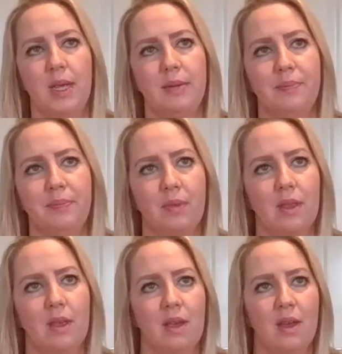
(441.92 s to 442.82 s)
mean,
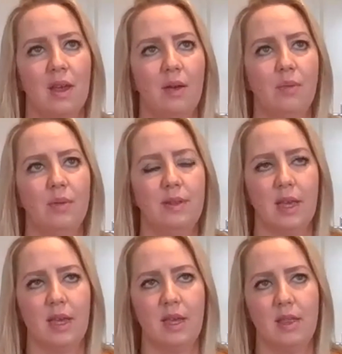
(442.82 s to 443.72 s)
I would
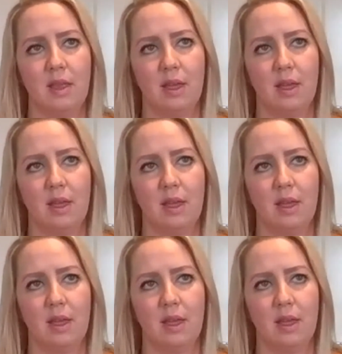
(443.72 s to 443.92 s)
say